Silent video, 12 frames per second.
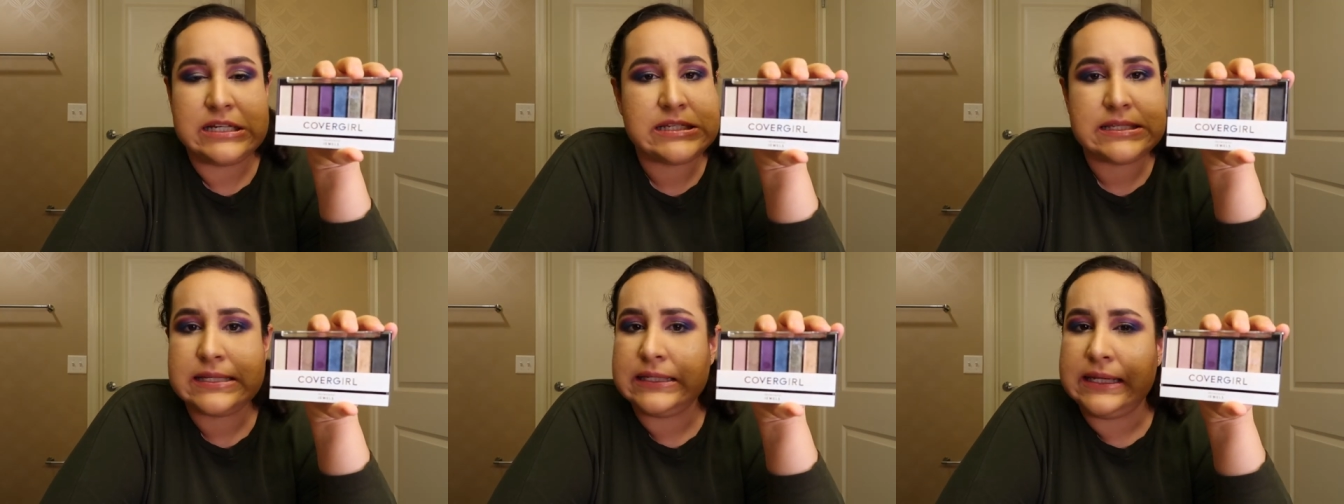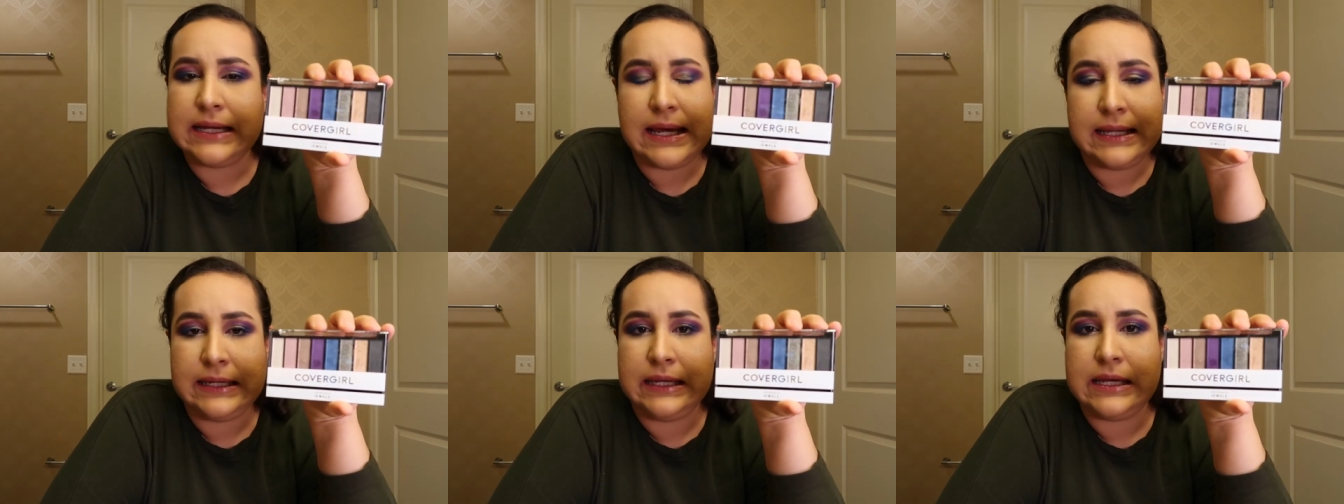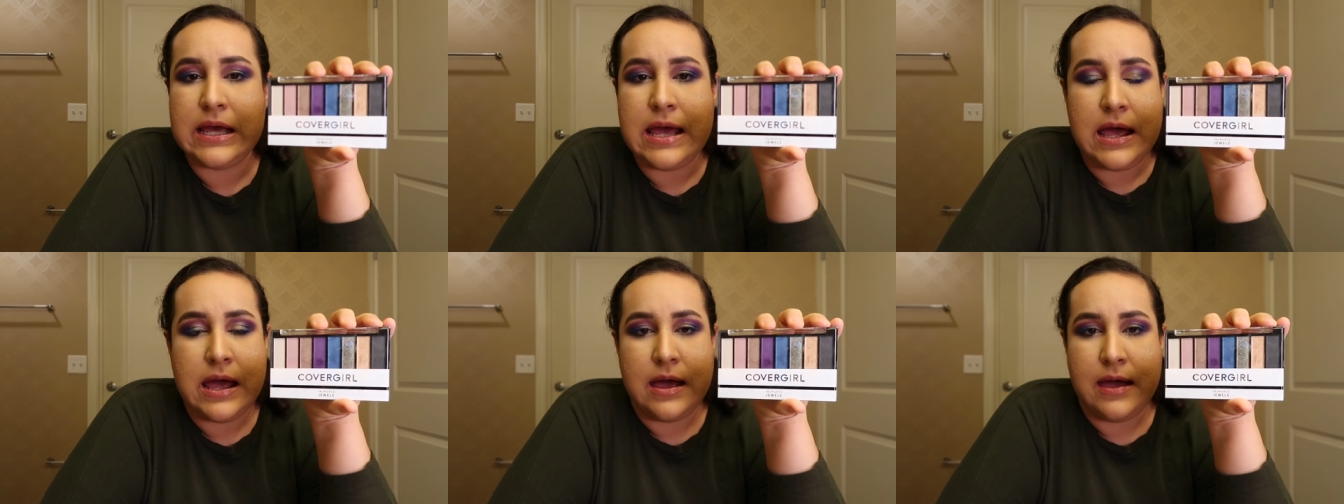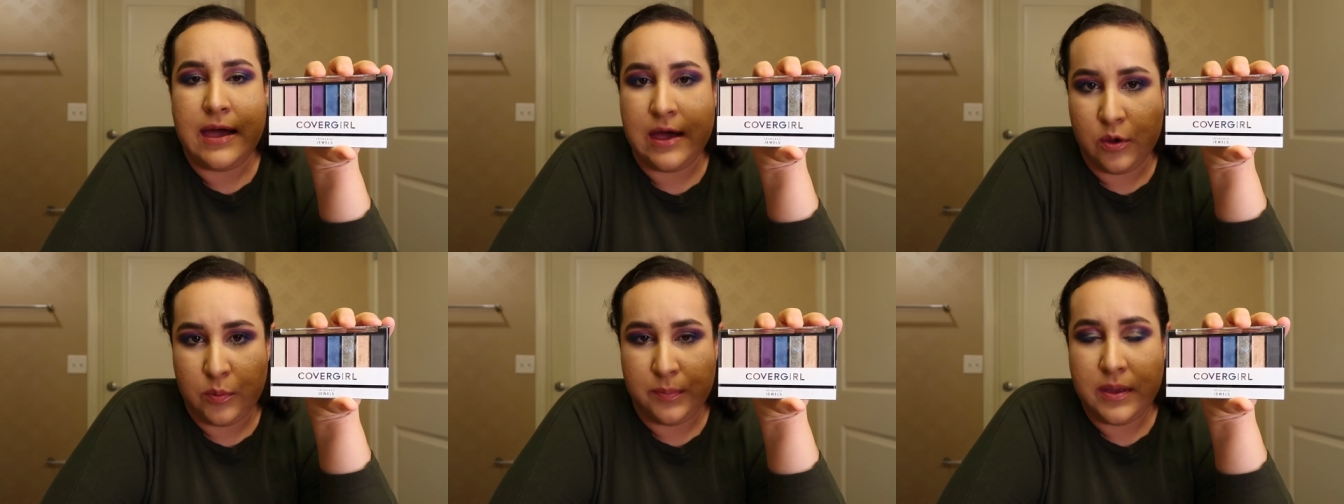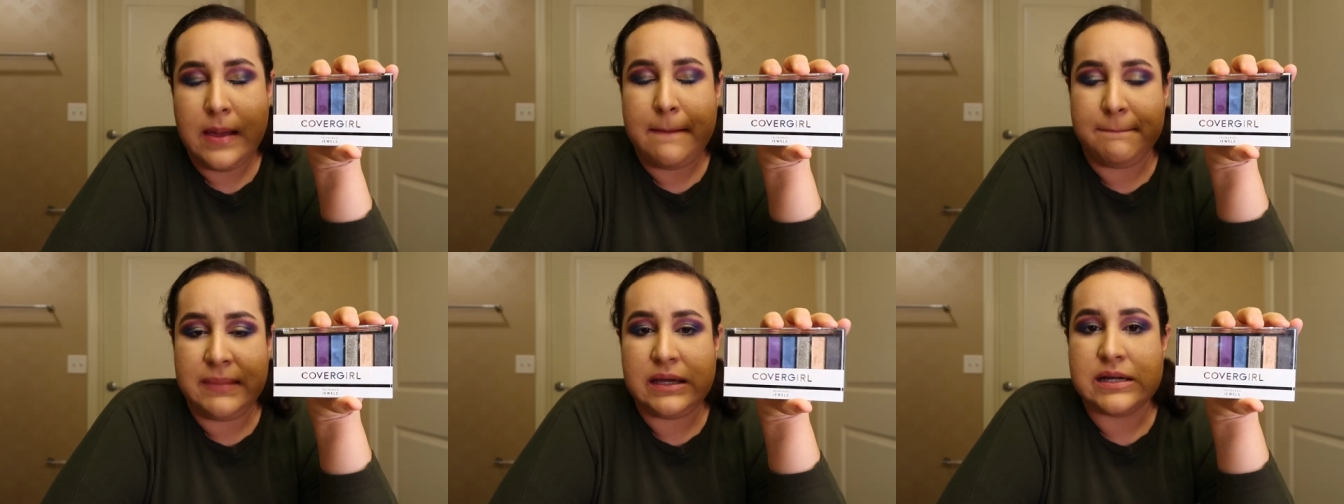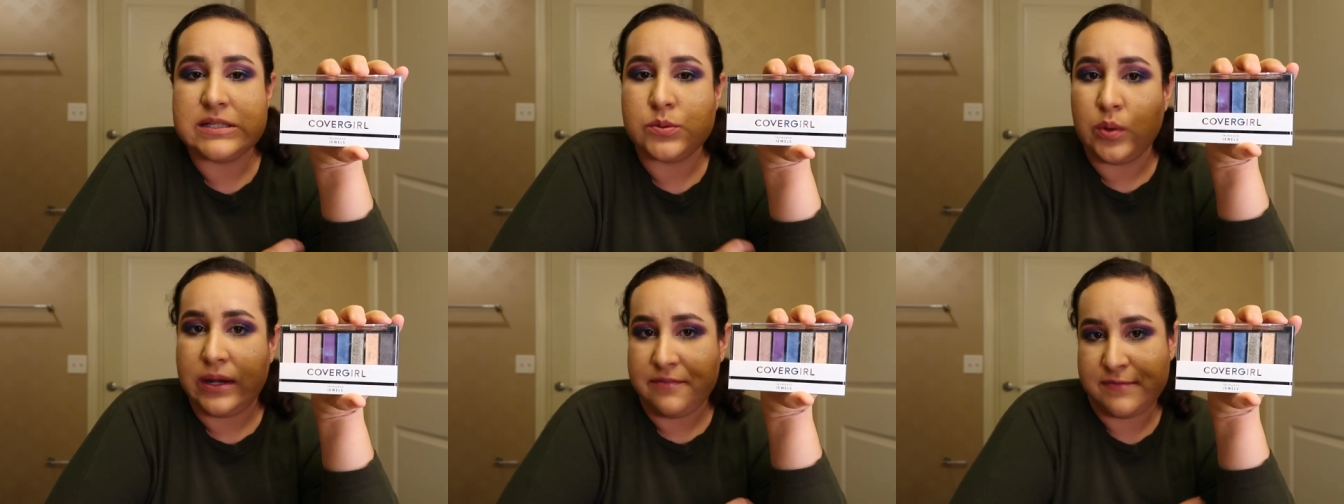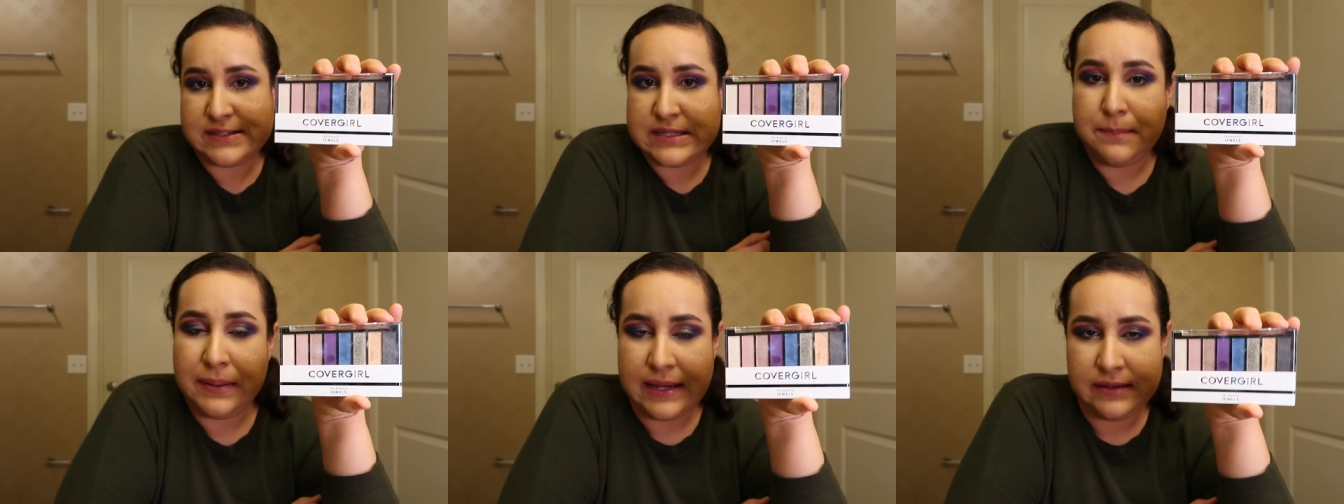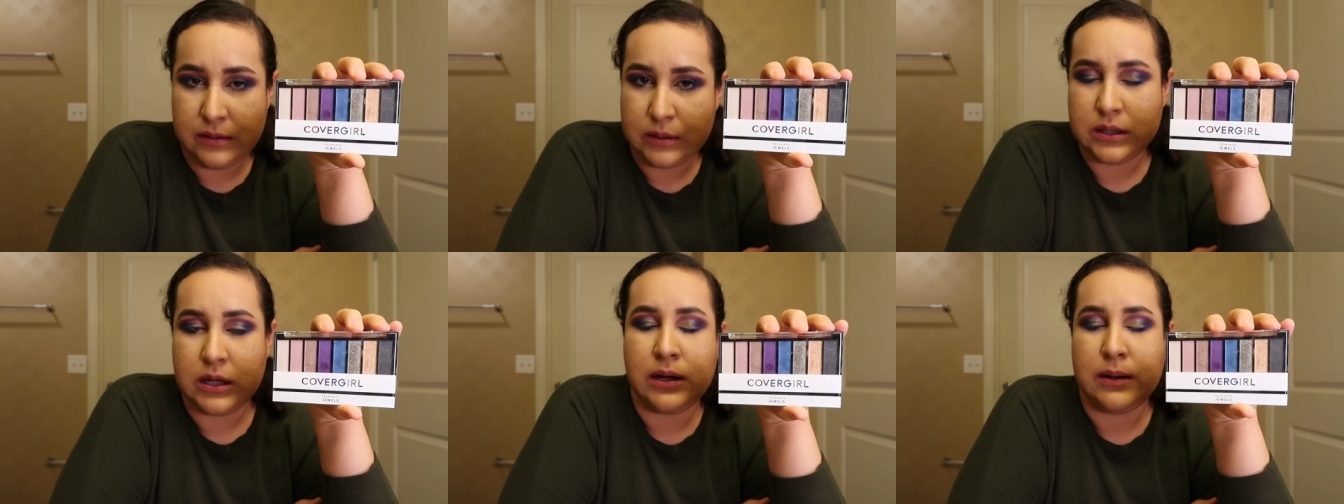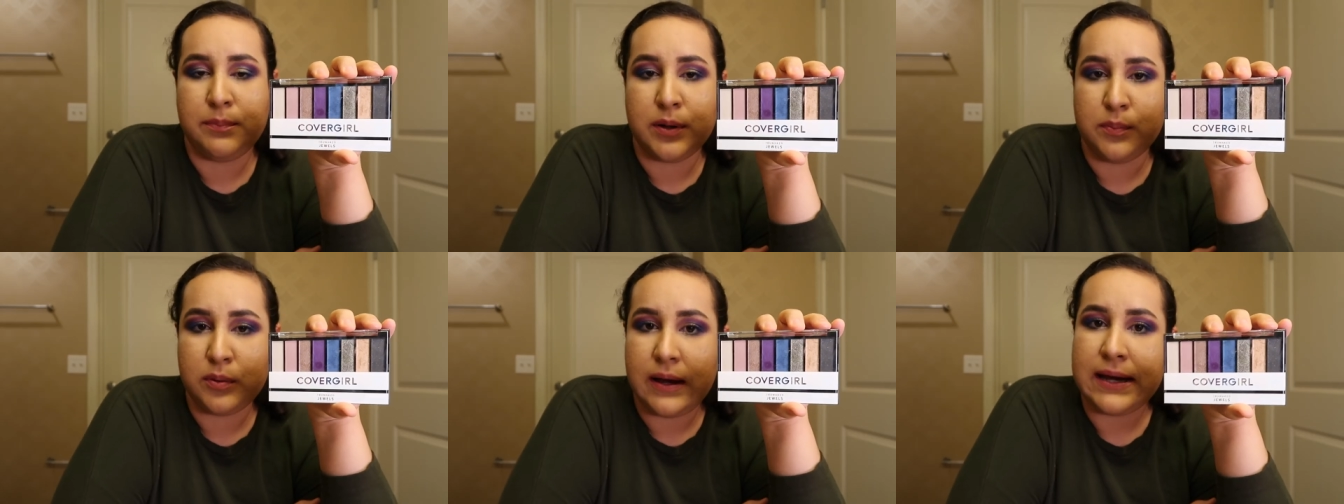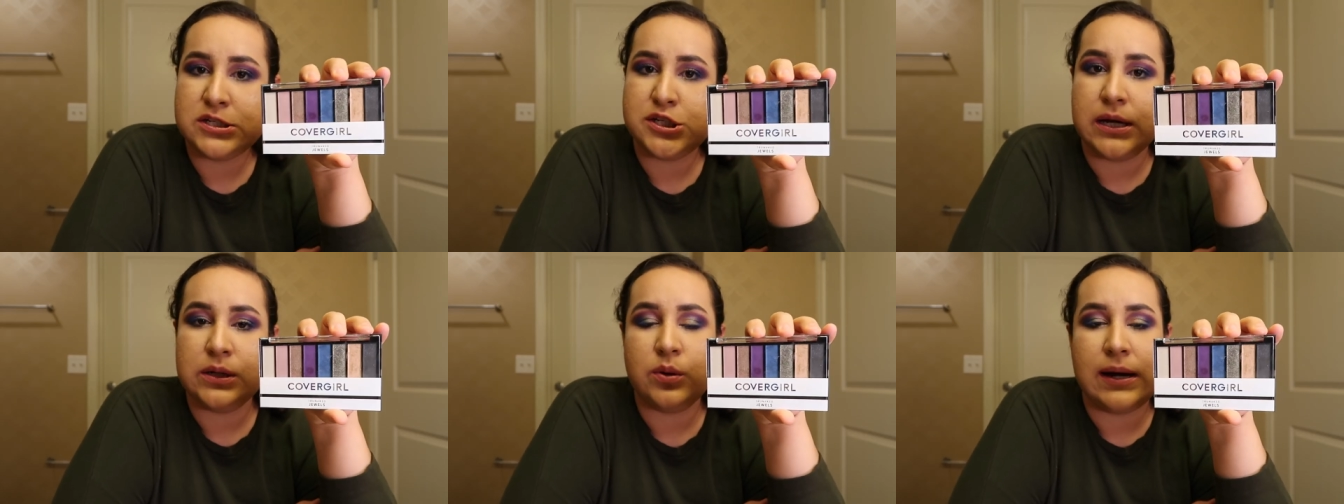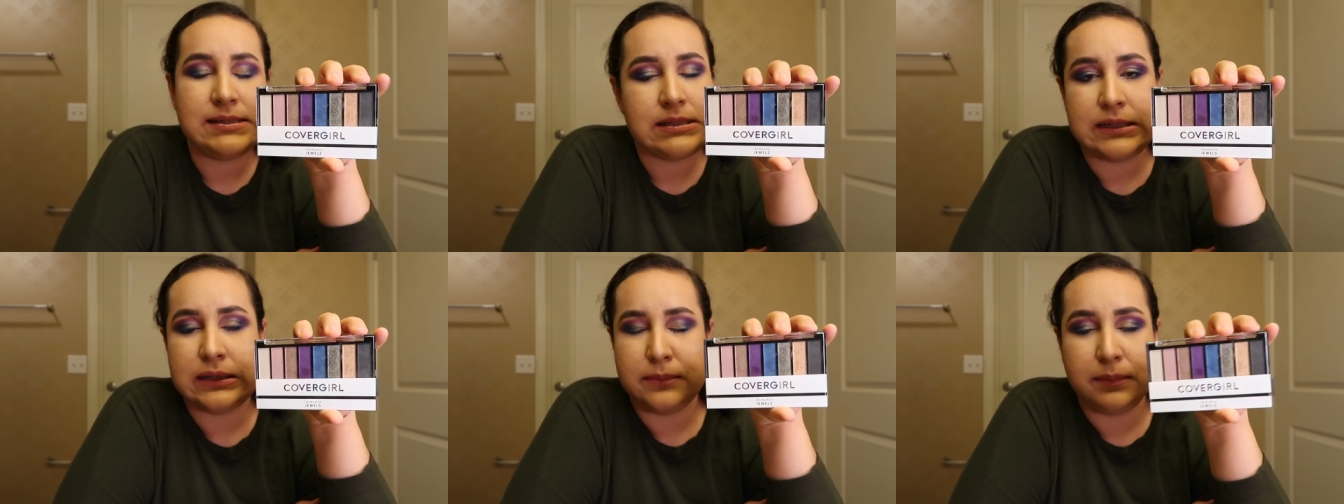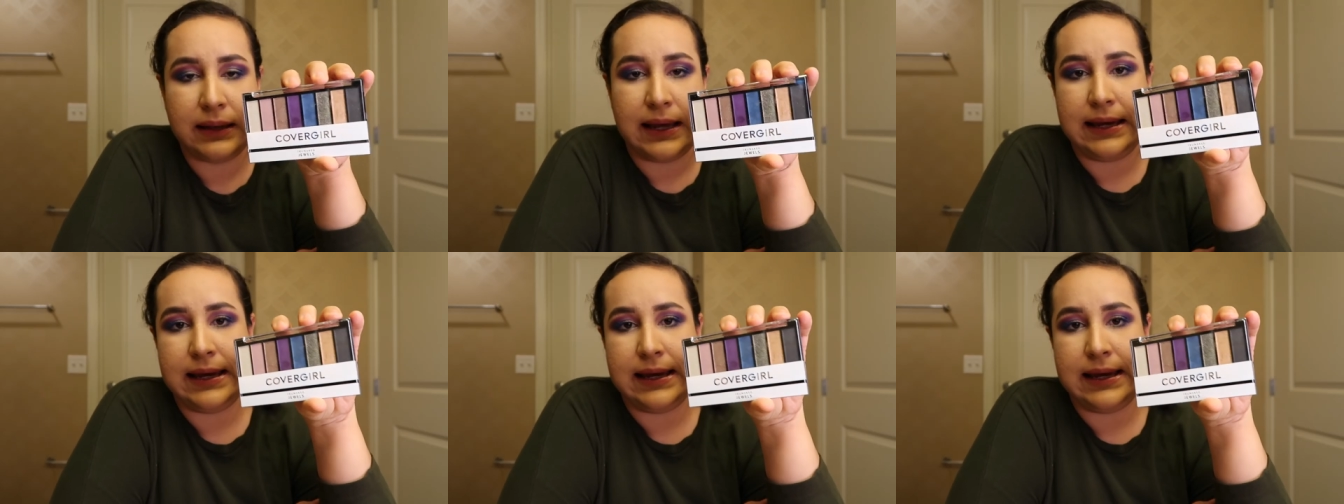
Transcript: It doesn't need any help, because when I first applied the uh, purple eyeshadow, I didn't apply